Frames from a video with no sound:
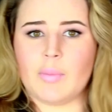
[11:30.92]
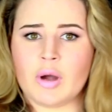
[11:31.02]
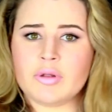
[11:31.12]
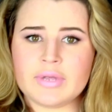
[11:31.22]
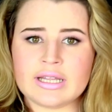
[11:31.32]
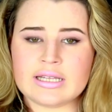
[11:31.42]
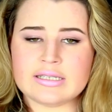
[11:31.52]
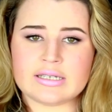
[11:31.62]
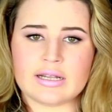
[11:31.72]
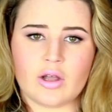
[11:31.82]
I'll probably be in
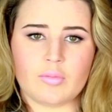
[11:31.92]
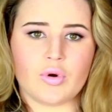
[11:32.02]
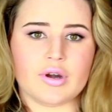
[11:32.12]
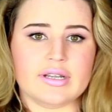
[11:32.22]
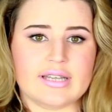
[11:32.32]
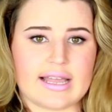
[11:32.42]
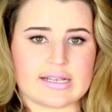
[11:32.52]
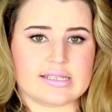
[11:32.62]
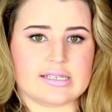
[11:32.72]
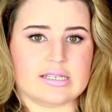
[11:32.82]
London a lot more
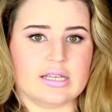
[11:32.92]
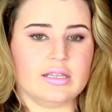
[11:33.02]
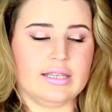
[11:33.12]
next